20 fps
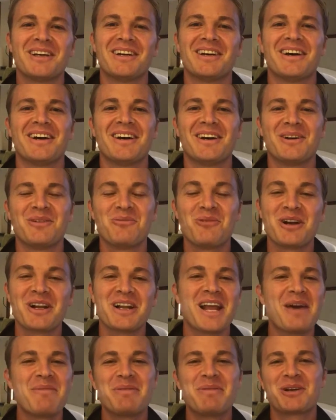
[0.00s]
What an
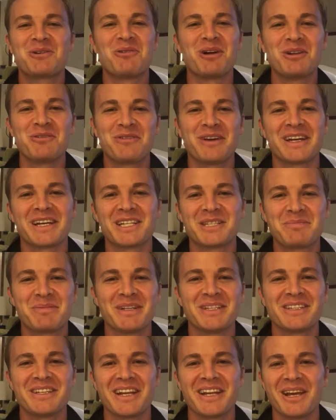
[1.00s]
epic qualifying it's
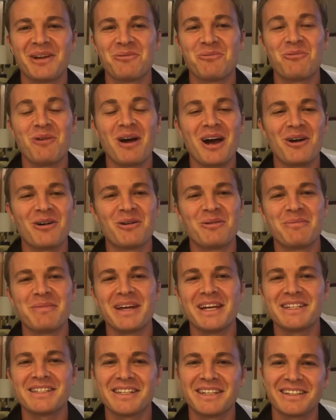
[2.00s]
been today. Wow,
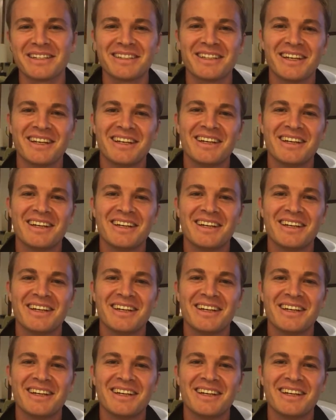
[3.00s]
amazing.